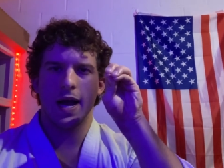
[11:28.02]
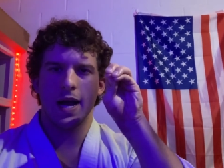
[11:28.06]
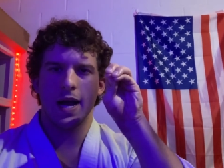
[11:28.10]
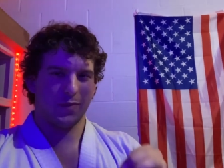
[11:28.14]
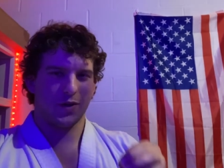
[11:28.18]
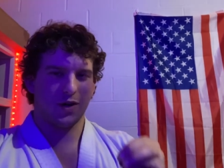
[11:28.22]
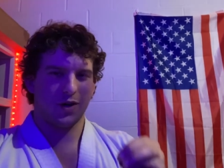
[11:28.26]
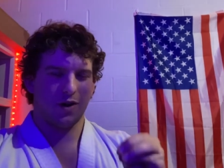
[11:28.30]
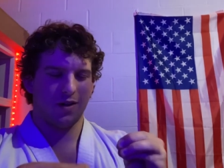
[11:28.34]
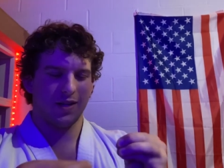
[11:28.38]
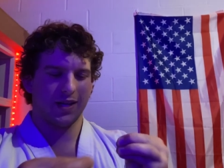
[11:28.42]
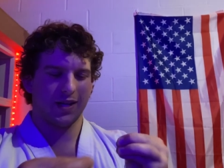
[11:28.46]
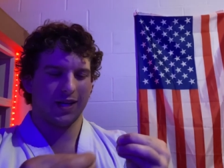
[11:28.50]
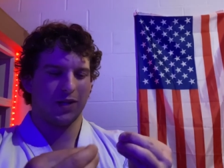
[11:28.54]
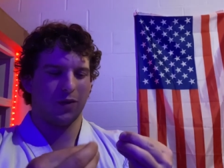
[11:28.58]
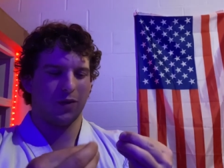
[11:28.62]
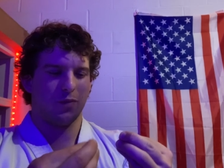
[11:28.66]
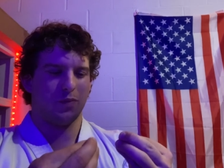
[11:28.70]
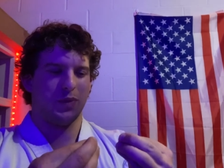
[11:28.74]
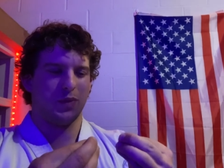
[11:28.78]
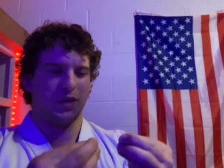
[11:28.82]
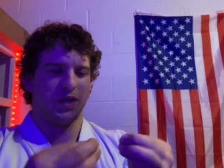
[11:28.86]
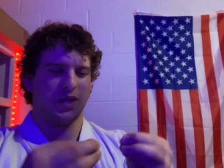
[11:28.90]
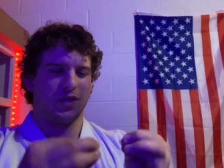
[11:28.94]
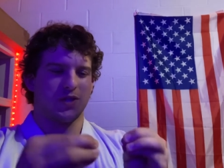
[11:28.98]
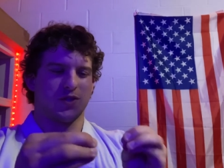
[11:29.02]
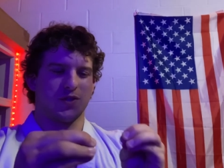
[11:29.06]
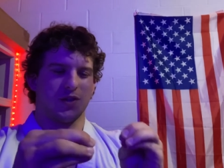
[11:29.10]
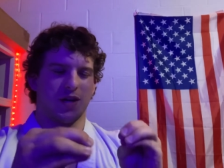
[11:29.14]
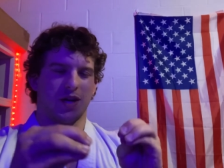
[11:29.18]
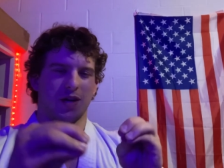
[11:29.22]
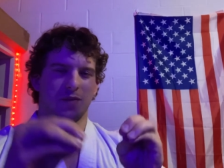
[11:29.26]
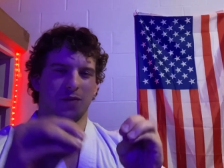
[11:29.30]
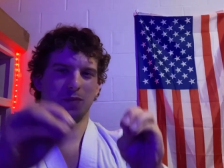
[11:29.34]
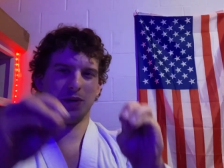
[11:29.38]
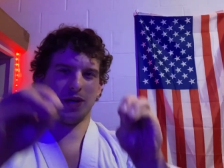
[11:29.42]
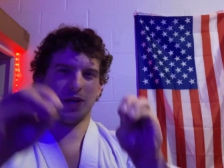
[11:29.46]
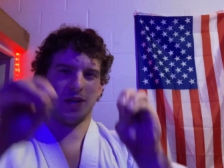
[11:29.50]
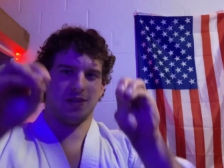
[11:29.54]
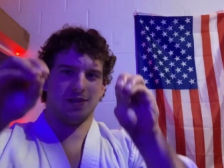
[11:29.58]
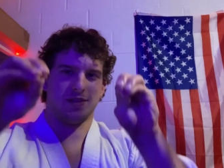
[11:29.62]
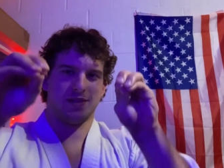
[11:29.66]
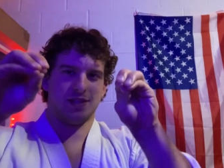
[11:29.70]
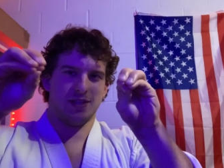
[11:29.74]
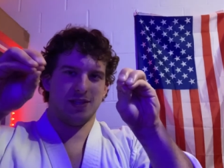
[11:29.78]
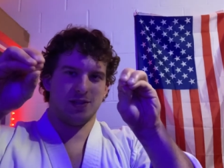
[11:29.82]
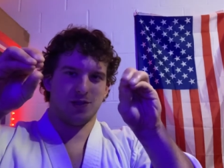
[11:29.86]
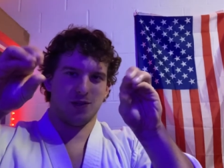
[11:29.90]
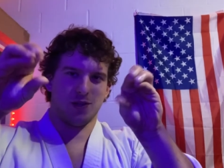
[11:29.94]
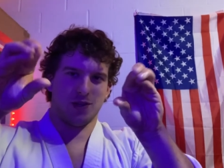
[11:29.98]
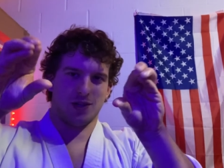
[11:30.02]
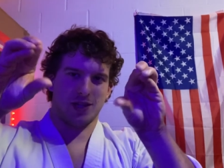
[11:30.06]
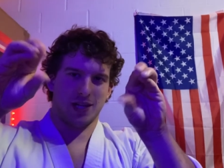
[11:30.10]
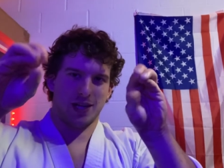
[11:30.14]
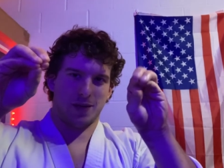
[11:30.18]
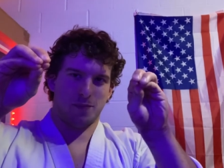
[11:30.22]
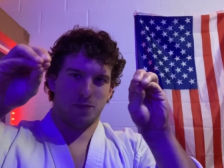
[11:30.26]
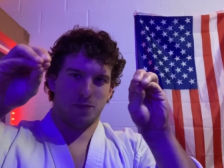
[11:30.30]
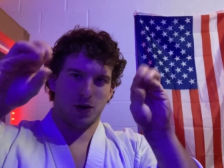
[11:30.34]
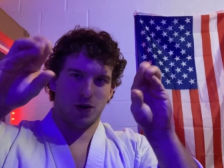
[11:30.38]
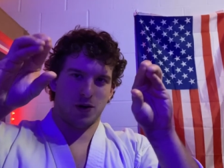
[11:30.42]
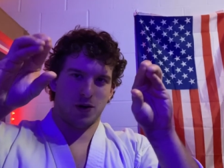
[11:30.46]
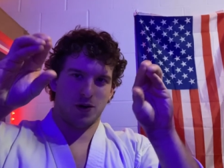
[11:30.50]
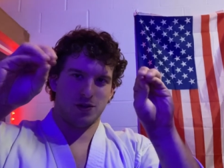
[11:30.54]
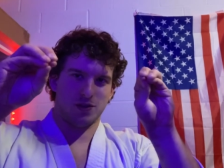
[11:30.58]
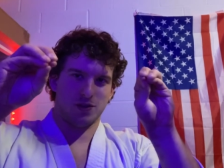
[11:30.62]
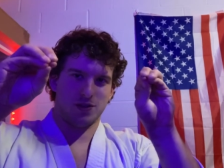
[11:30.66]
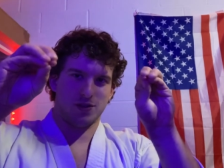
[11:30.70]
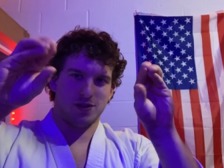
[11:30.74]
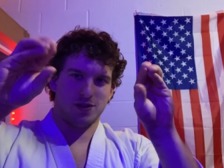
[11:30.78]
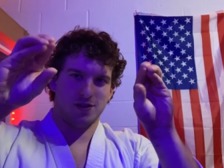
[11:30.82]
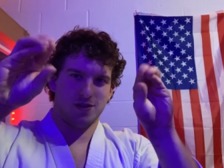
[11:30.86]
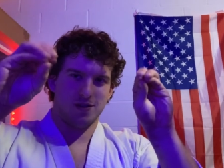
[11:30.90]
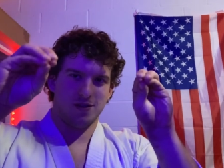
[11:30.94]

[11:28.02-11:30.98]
Calling it the beak strike because these look like birds.